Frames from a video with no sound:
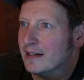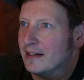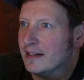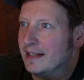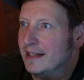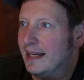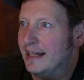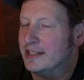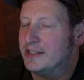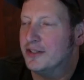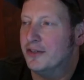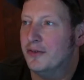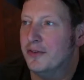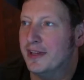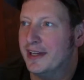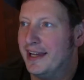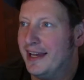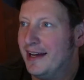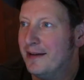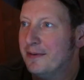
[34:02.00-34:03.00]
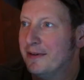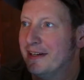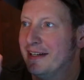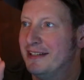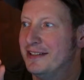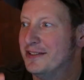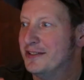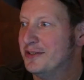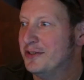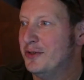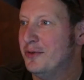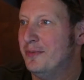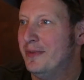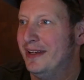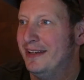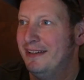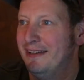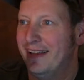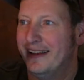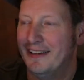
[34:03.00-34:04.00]
Yeah, so the camera can zoom,
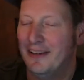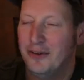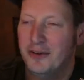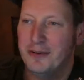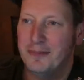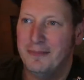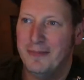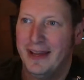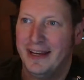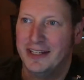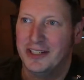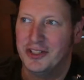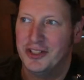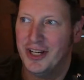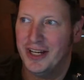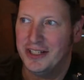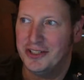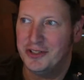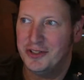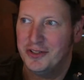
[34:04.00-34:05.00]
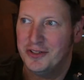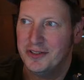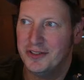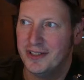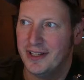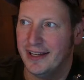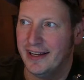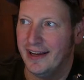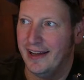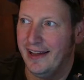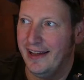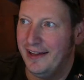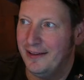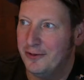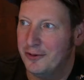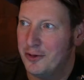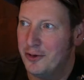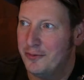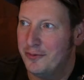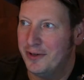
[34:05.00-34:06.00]
like you can make gestures like, hey,
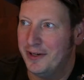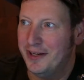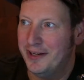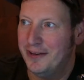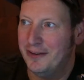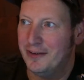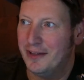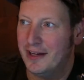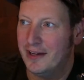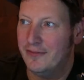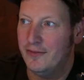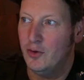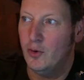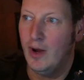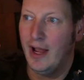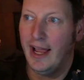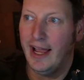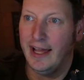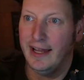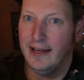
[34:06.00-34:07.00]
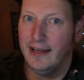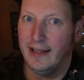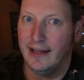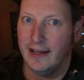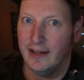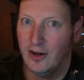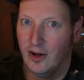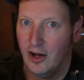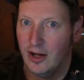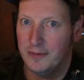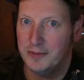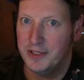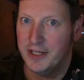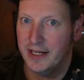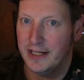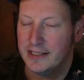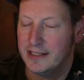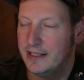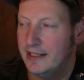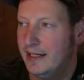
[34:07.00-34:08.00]
look over here. Like if you had like an
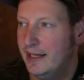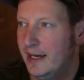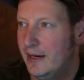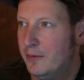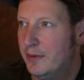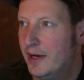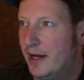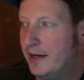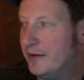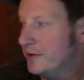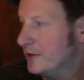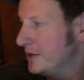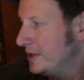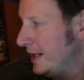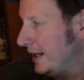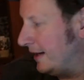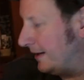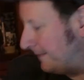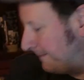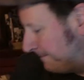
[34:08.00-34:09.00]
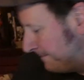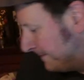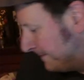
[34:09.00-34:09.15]
object, it would understand.